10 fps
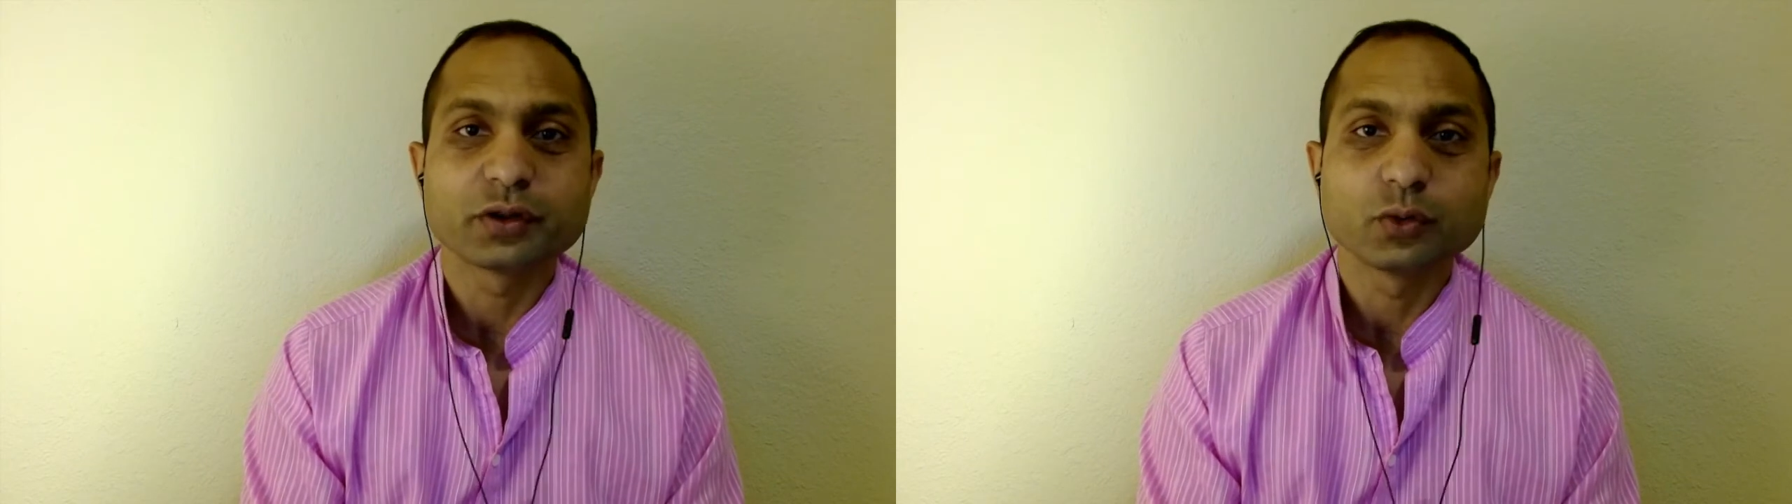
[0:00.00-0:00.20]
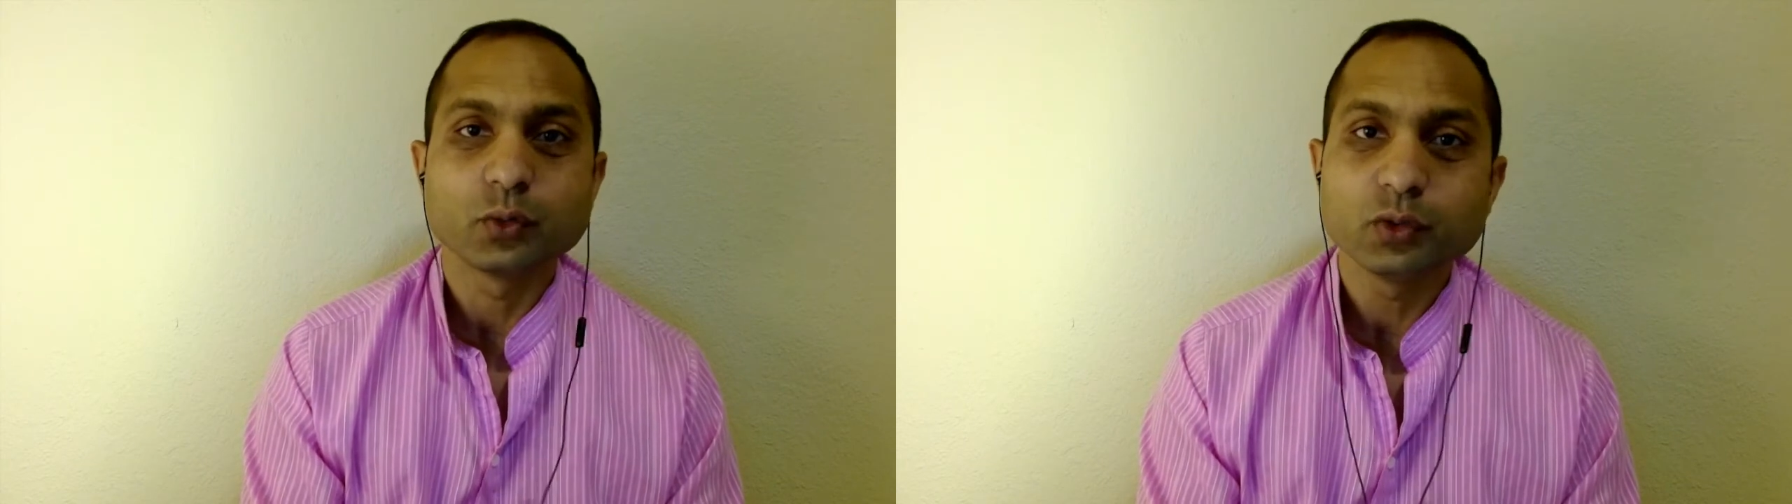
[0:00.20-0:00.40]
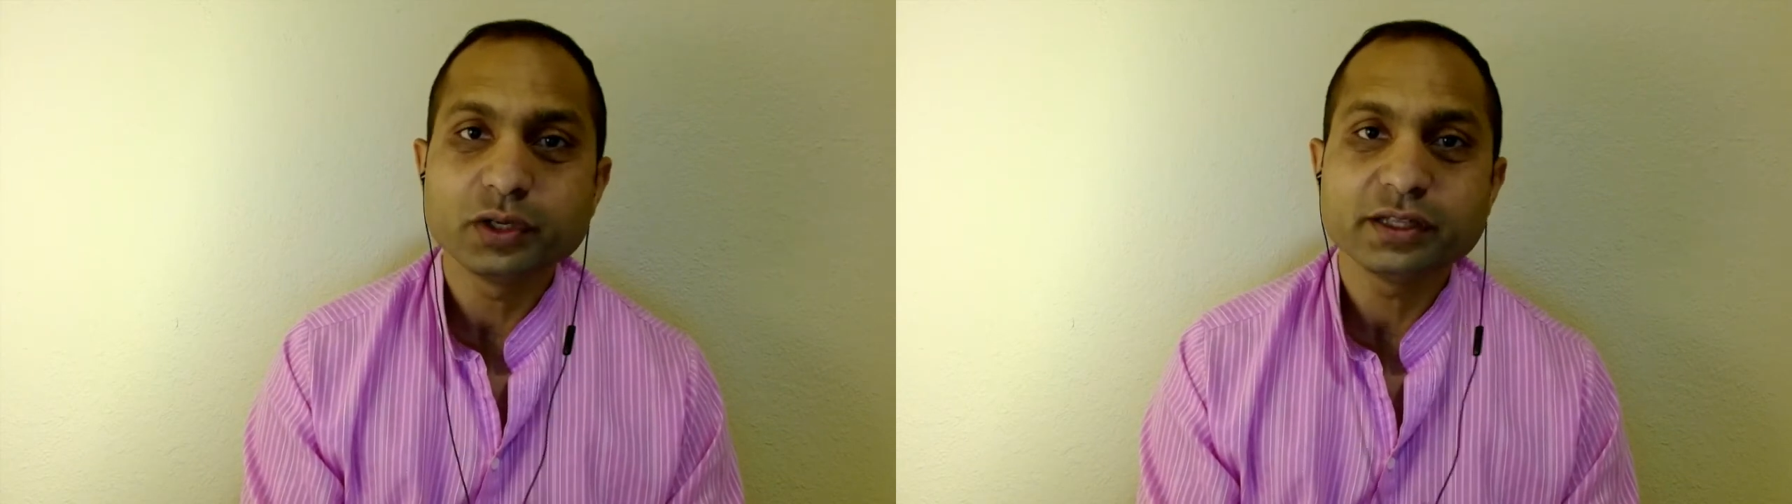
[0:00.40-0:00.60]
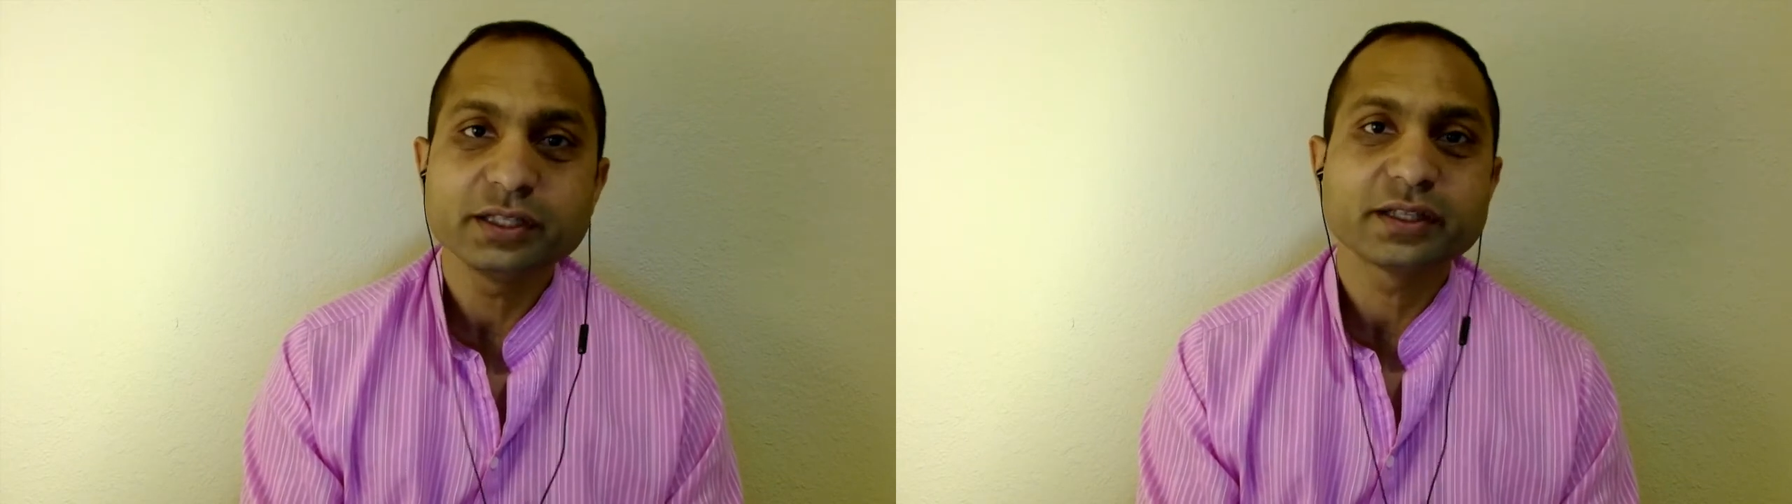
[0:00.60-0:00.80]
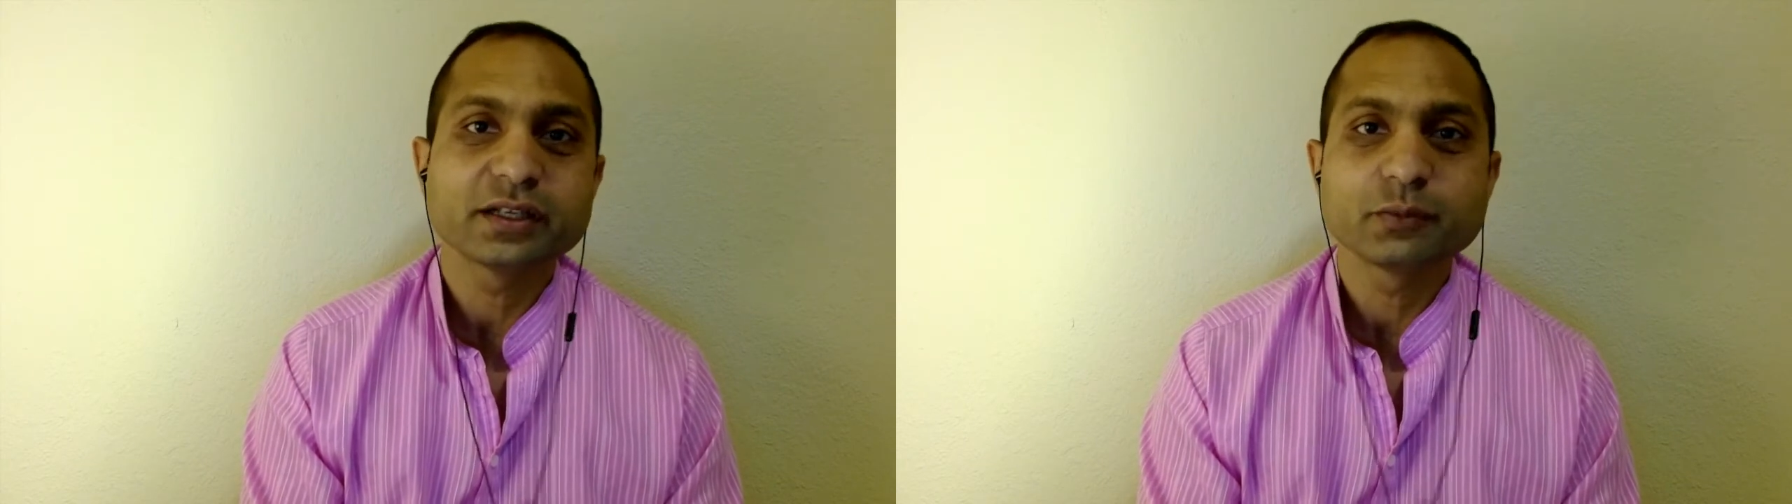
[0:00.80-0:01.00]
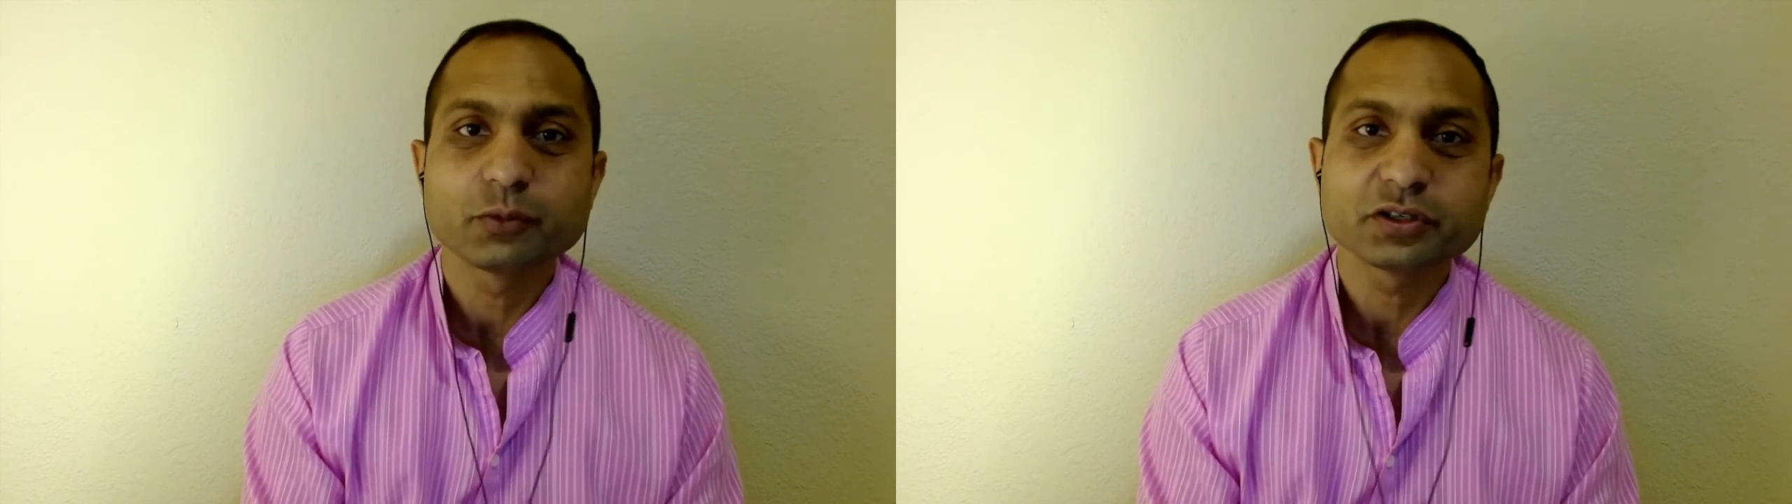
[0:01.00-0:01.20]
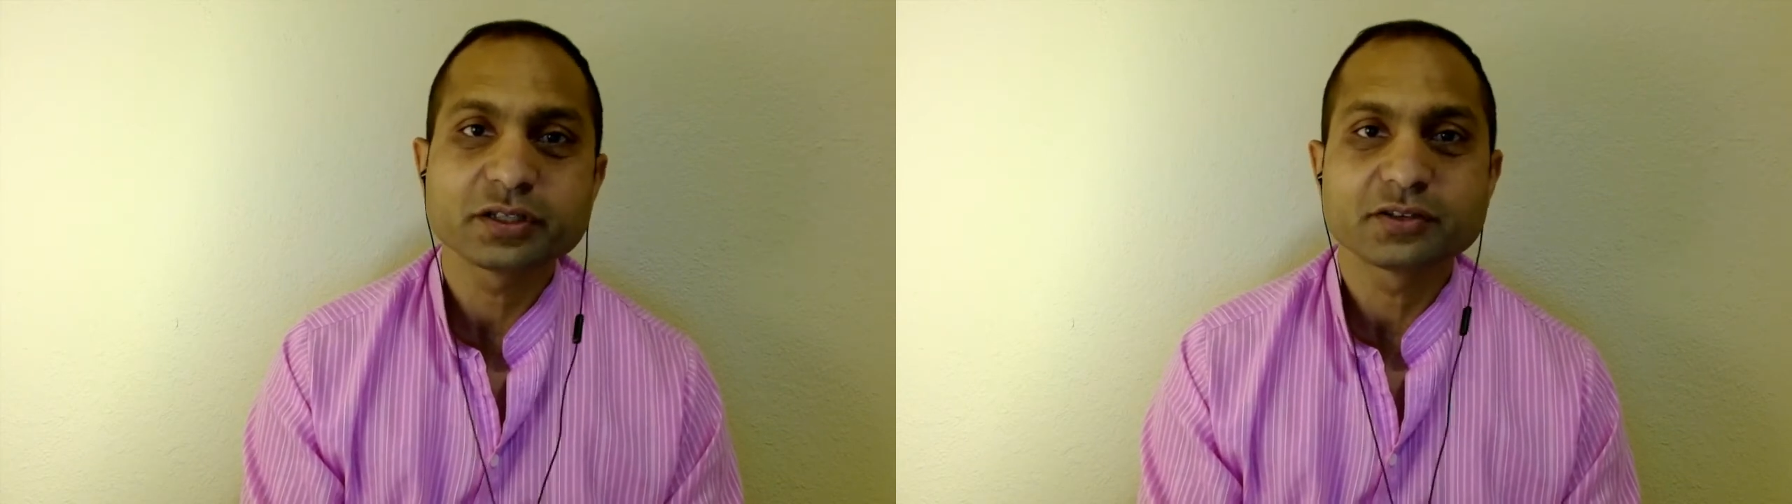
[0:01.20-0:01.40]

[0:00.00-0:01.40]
the only thing that the Purusha